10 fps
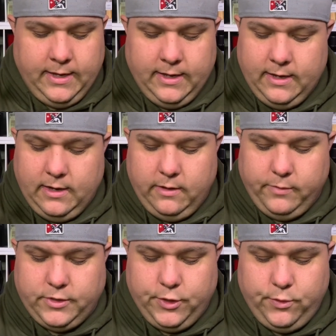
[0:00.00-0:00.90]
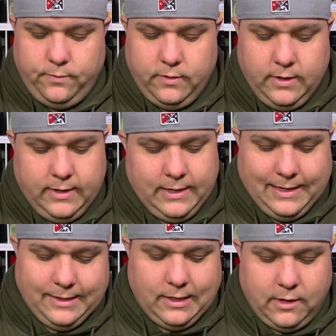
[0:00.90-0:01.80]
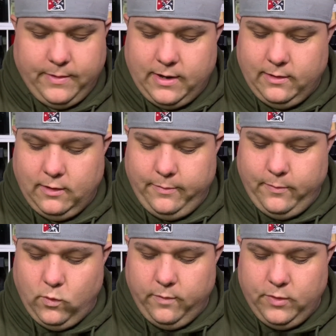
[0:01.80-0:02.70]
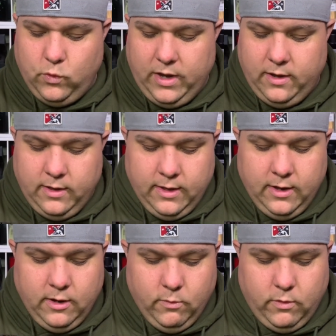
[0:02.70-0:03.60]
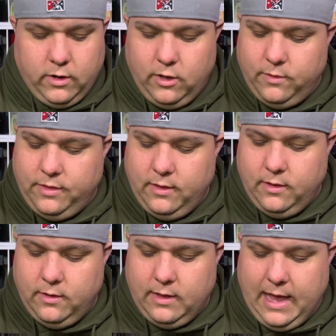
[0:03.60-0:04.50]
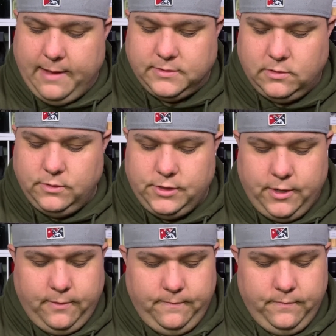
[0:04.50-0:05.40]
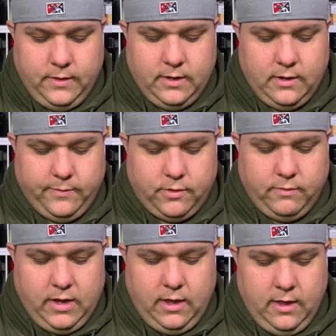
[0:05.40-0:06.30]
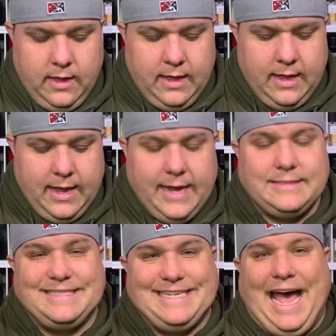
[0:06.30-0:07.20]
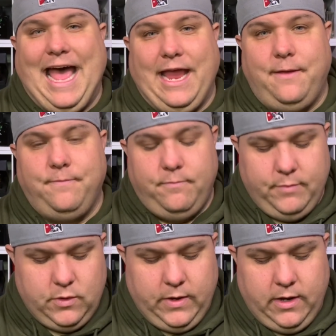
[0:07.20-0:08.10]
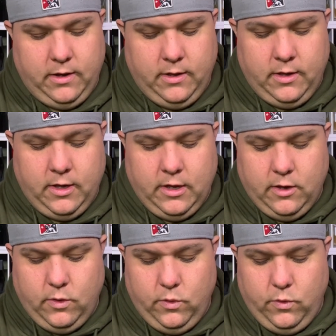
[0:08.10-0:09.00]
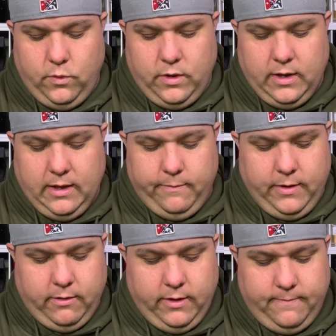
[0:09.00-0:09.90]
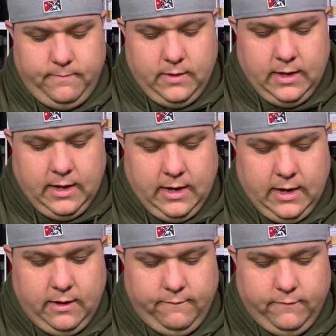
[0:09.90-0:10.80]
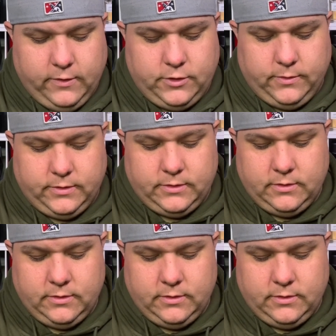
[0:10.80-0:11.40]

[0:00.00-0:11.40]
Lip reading: Number 2, I thought about it a little bit more in between. We're going to go with Absolutio. Number 3 is a tie between Oud Imperium and Virtus.